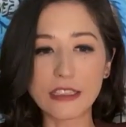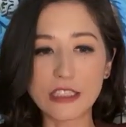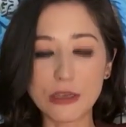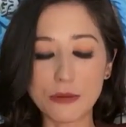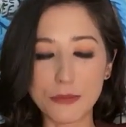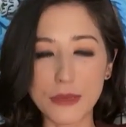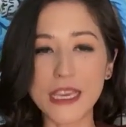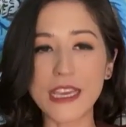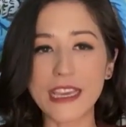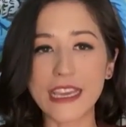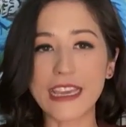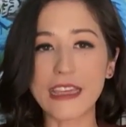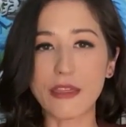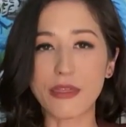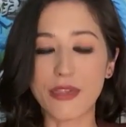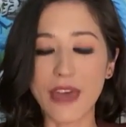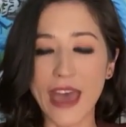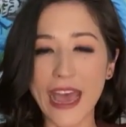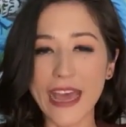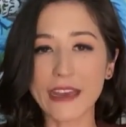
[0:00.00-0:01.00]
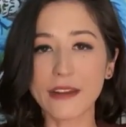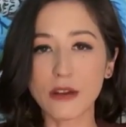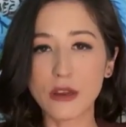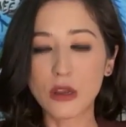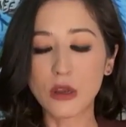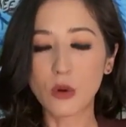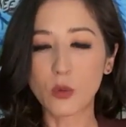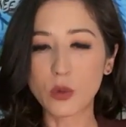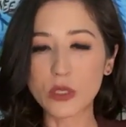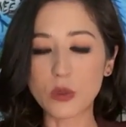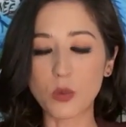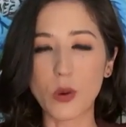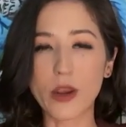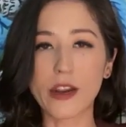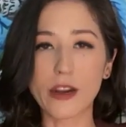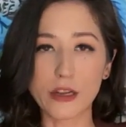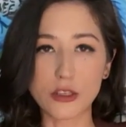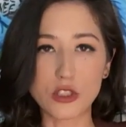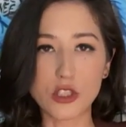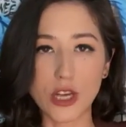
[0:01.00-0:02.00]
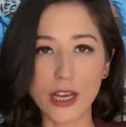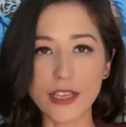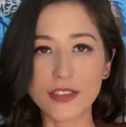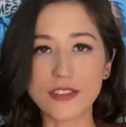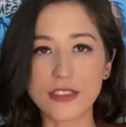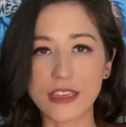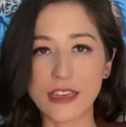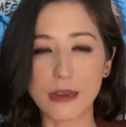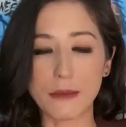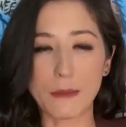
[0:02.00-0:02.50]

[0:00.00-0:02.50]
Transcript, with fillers: to me, that was where Justin,